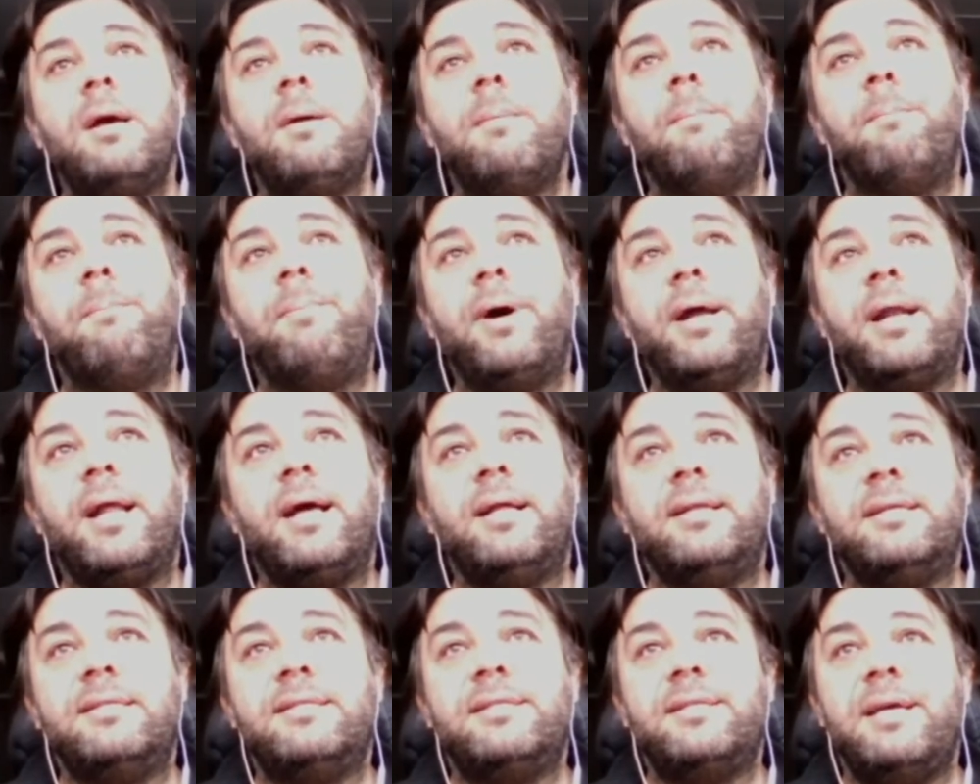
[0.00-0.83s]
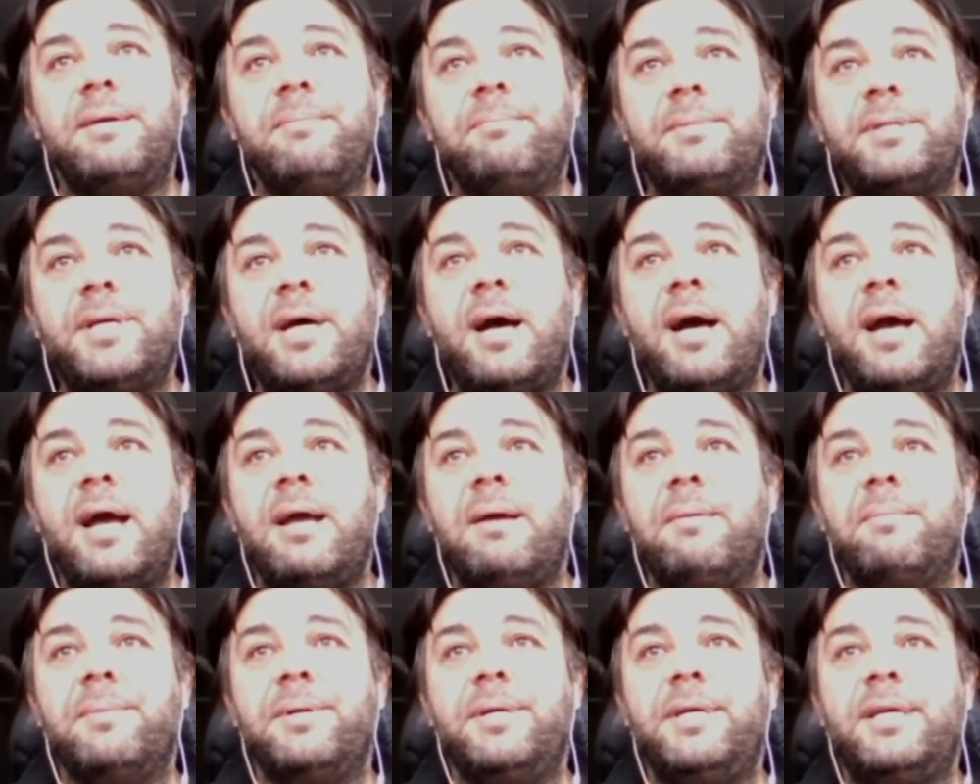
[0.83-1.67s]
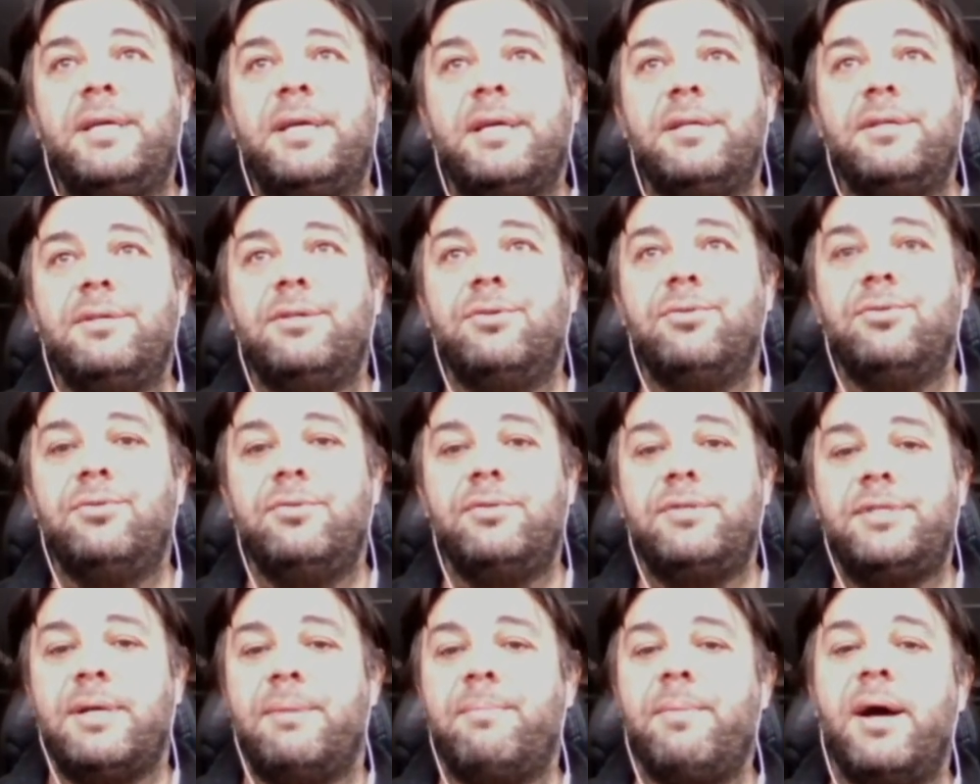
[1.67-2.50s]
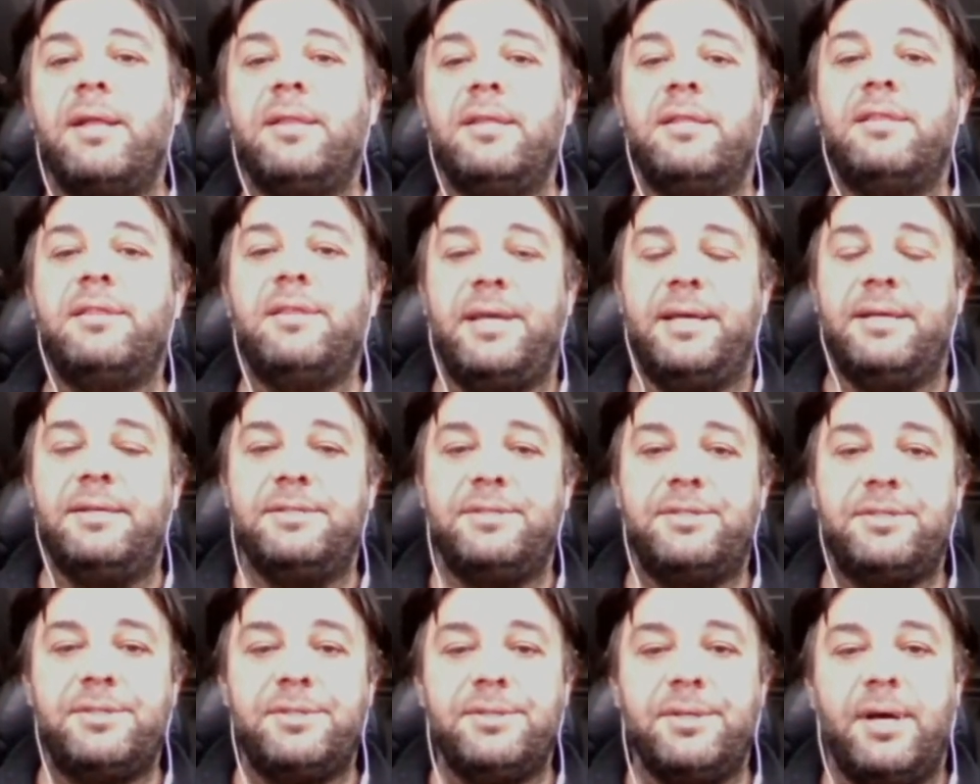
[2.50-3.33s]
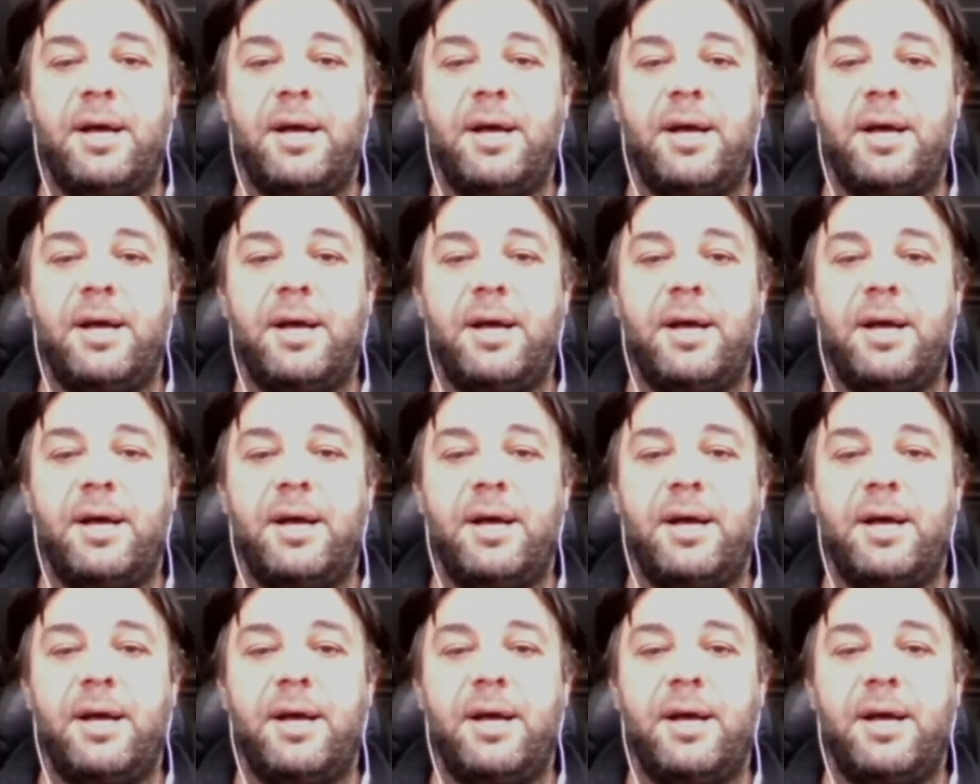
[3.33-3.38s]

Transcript: But at the same time, it can do some other things.